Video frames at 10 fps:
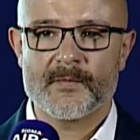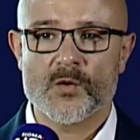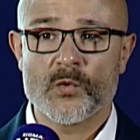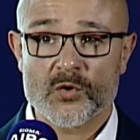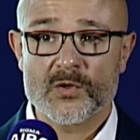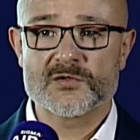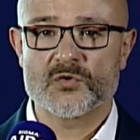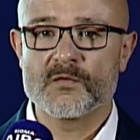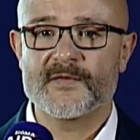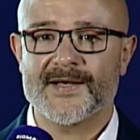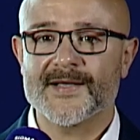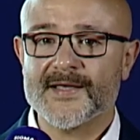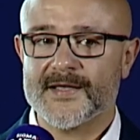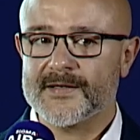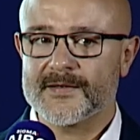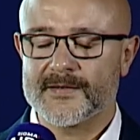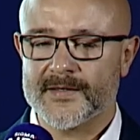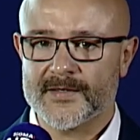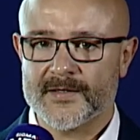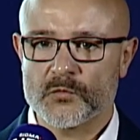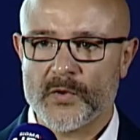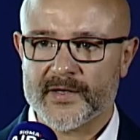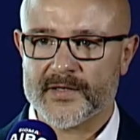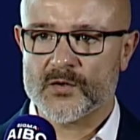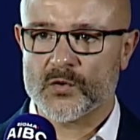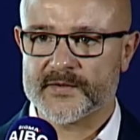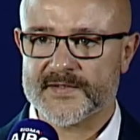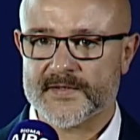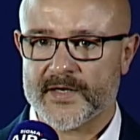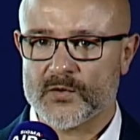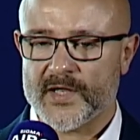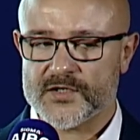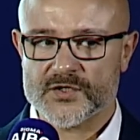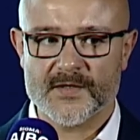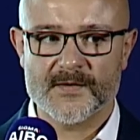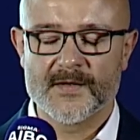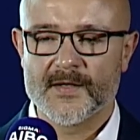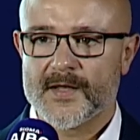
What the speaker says: were also very keen in working on this regulation,